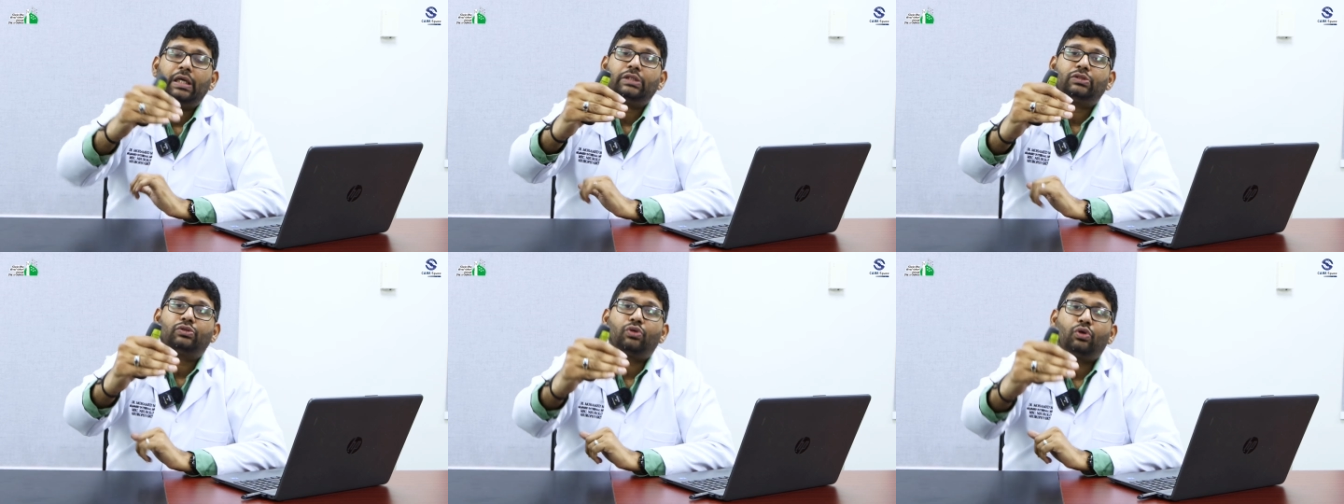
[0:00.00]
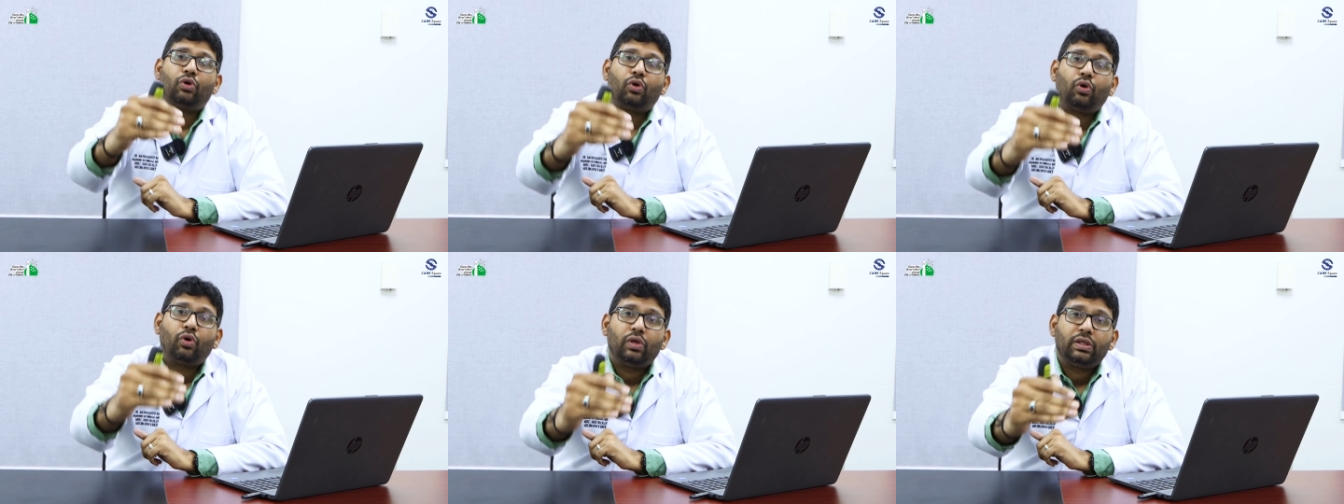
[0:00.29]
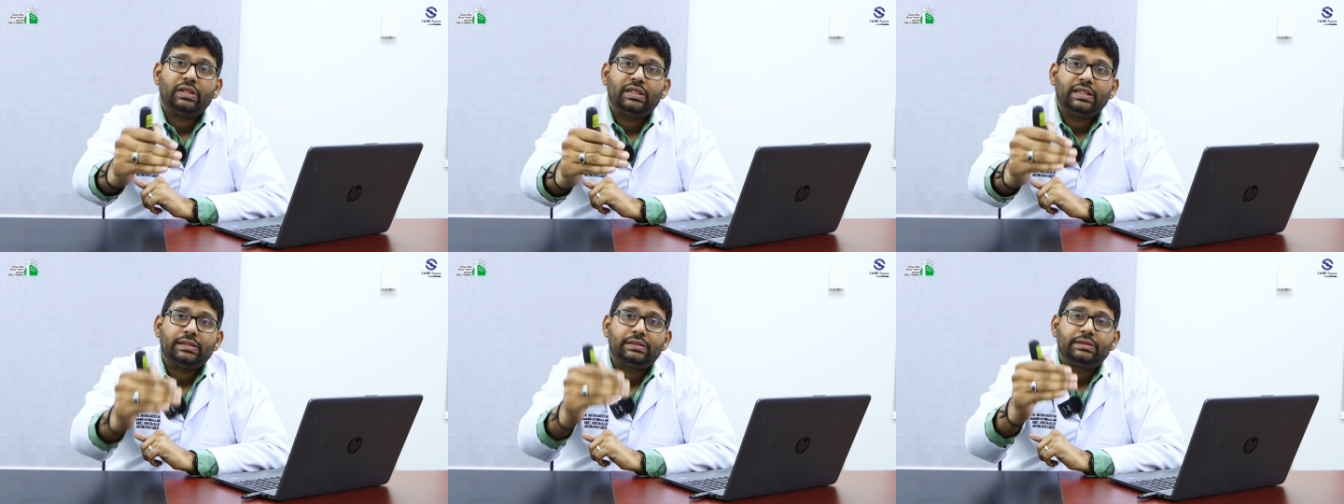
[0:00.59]
So
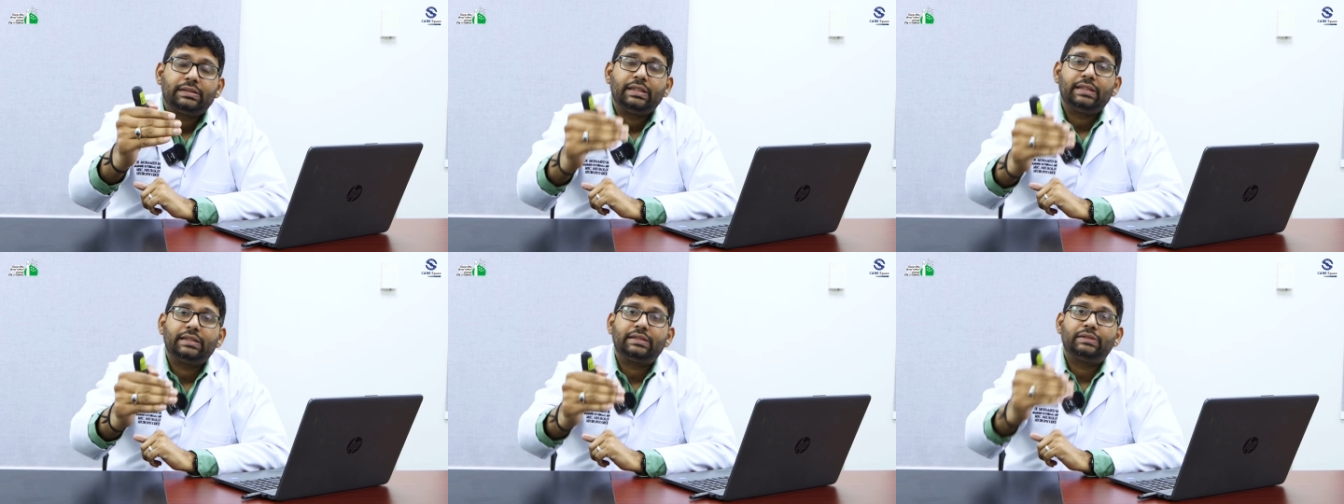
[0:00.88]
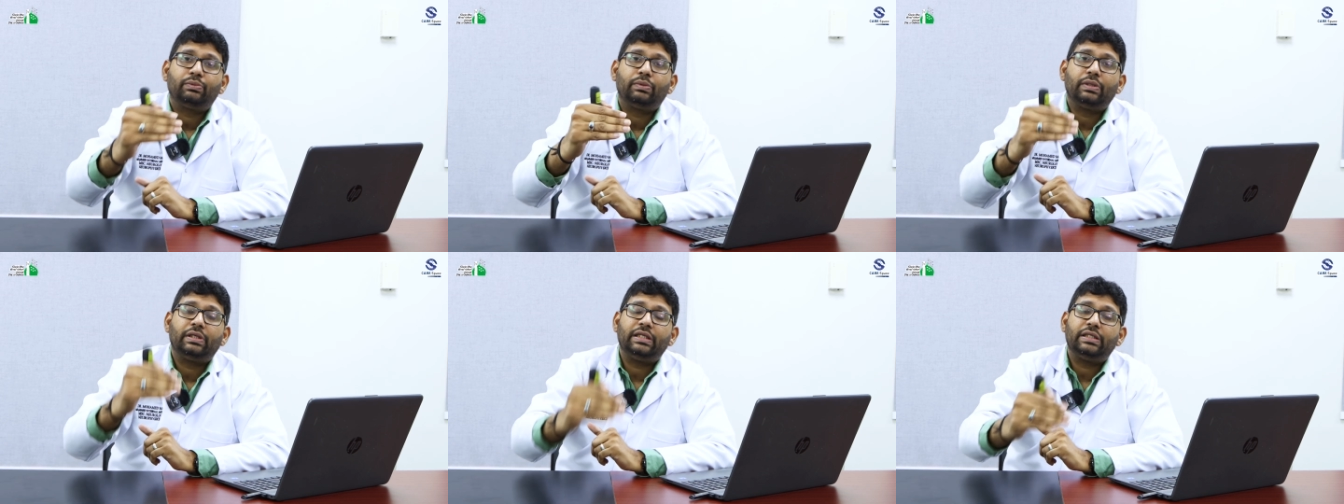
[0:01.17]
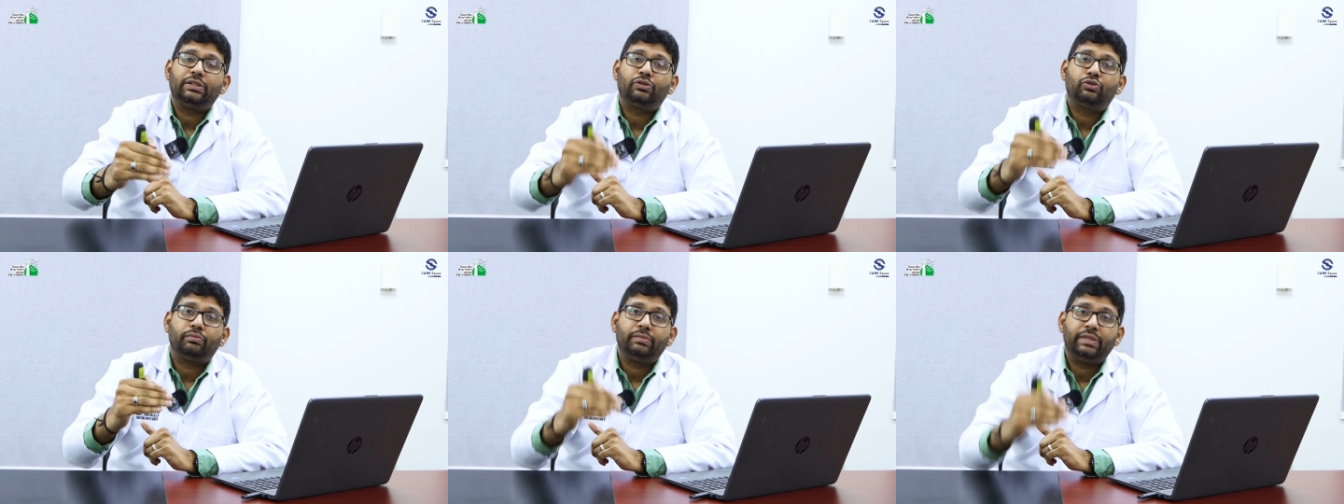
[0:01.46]
all these things will
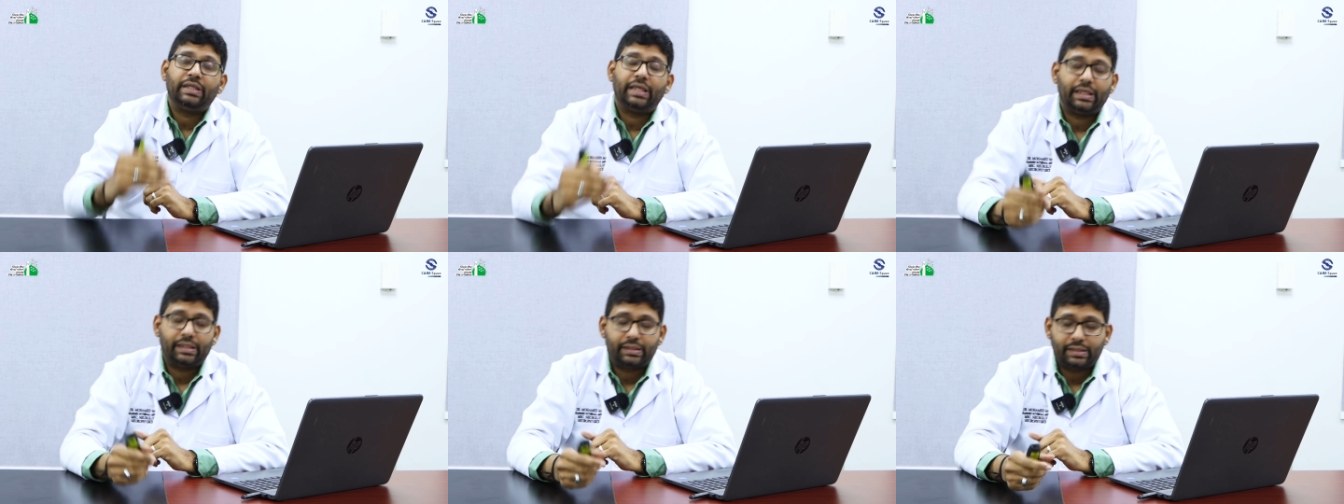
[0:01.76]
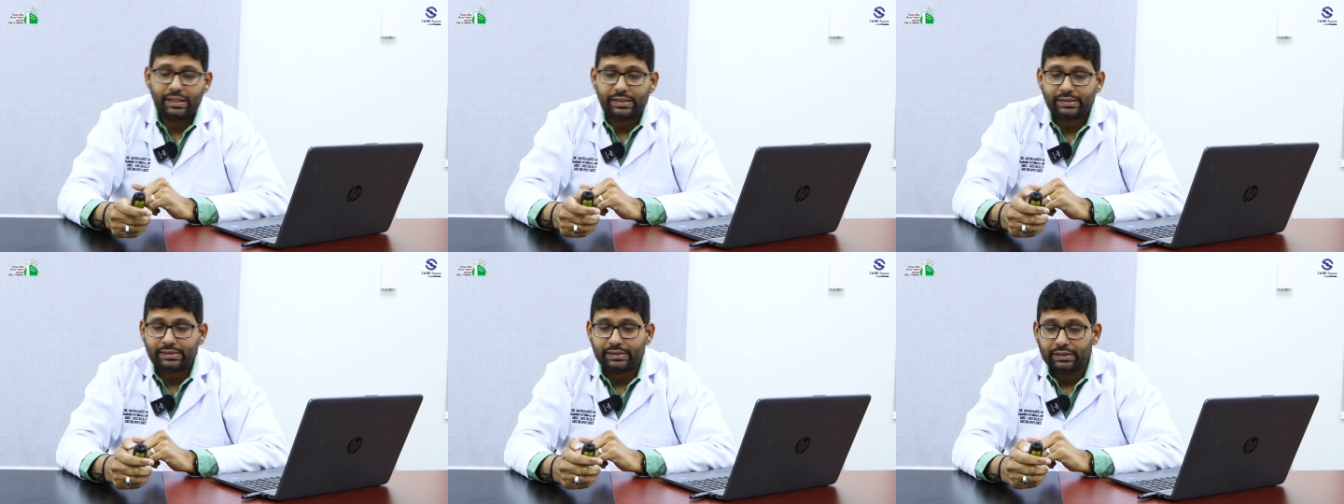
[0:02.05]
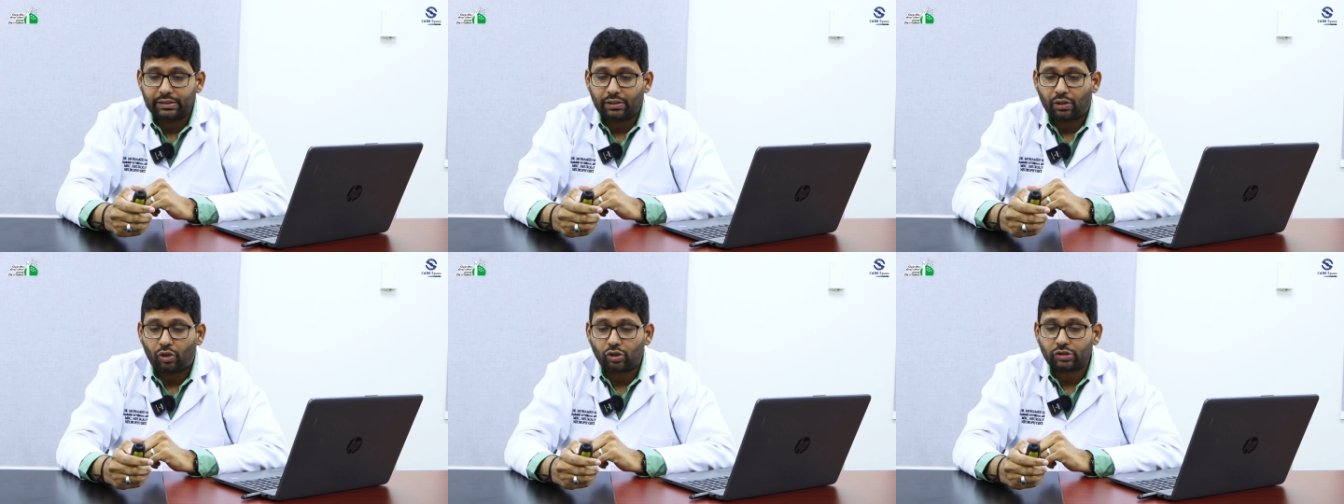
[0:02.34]
need to be addressed
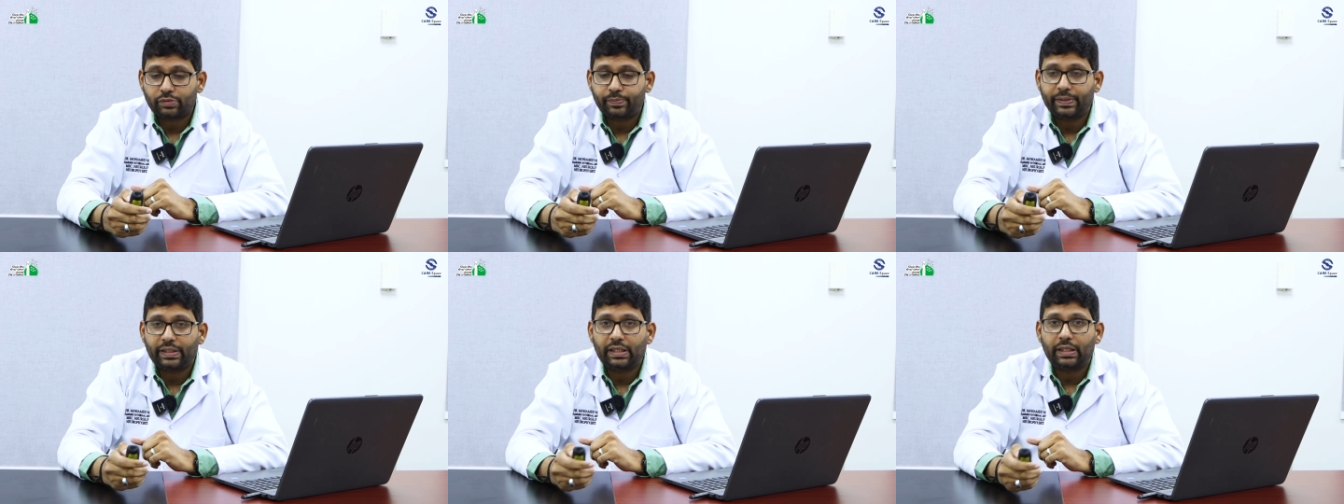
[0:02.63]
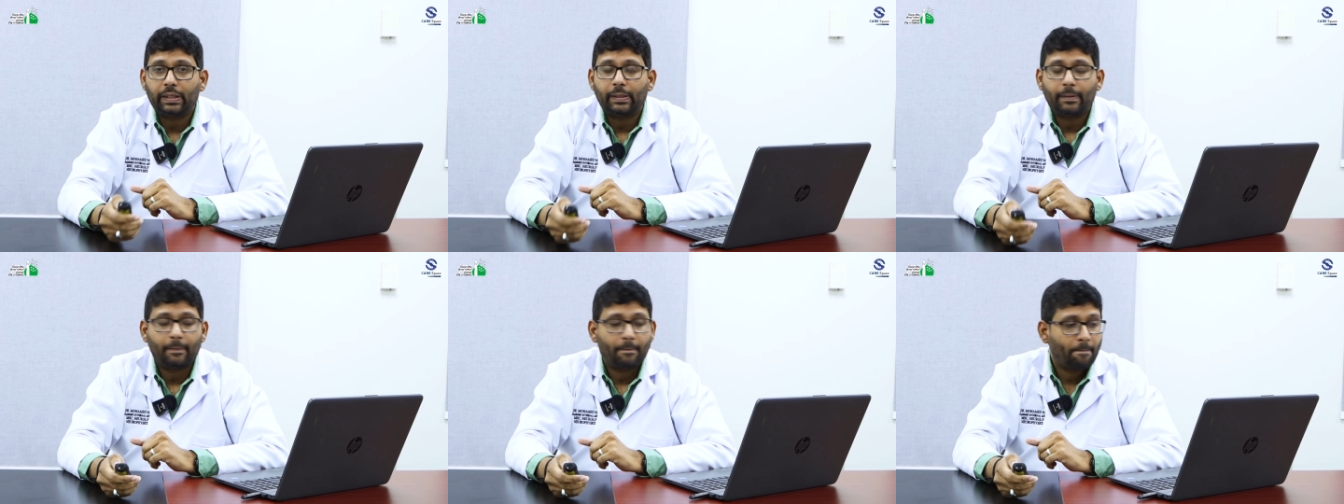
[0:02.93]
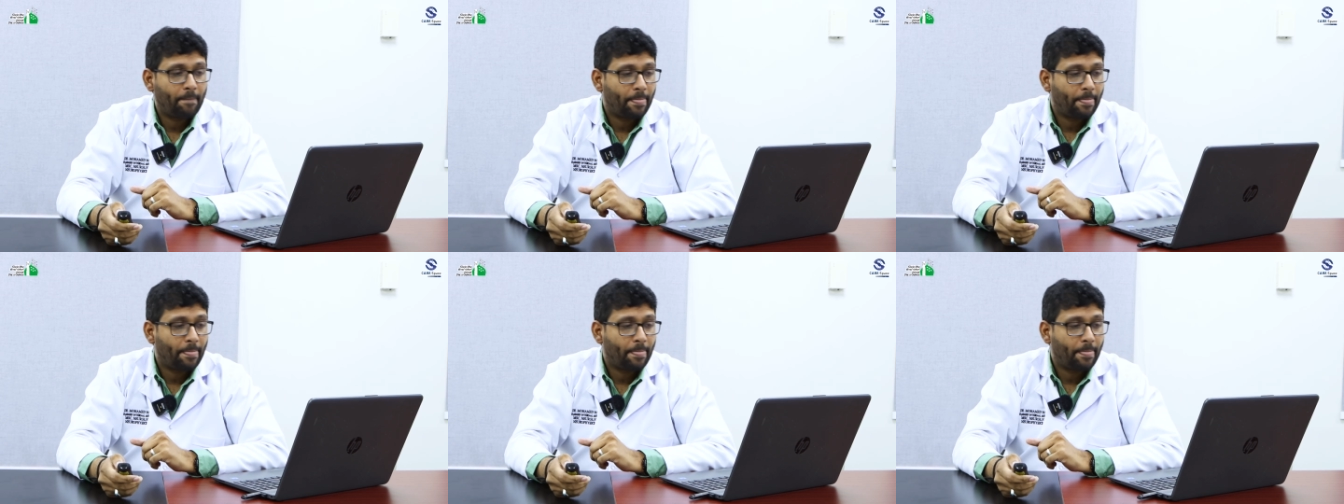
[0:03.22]
in the hospital,